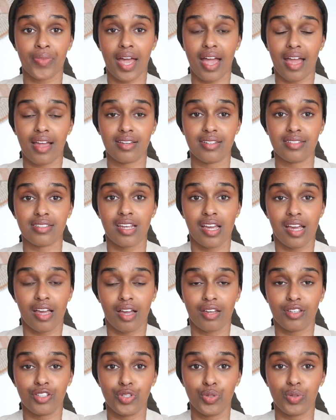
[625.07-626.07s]
and
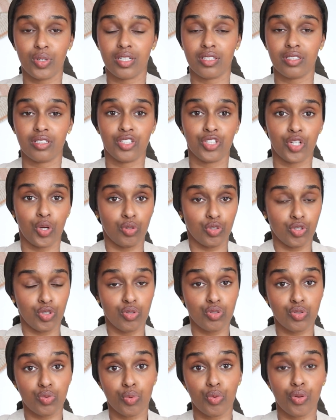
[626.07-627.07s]
you can you know
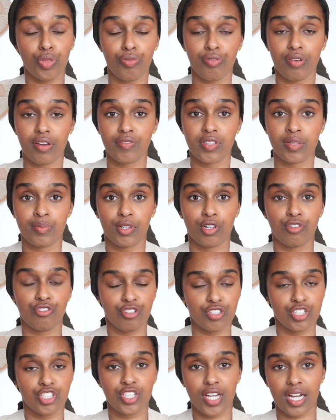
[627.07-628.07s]
use all three of them and
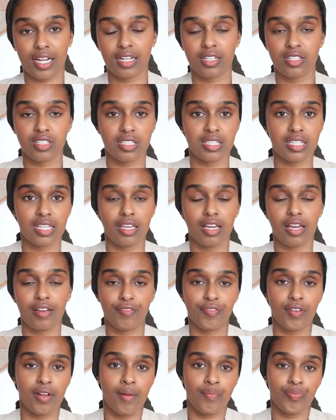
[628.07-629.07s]
cross check and see
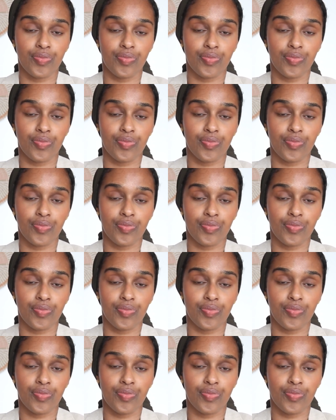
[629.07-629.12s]
if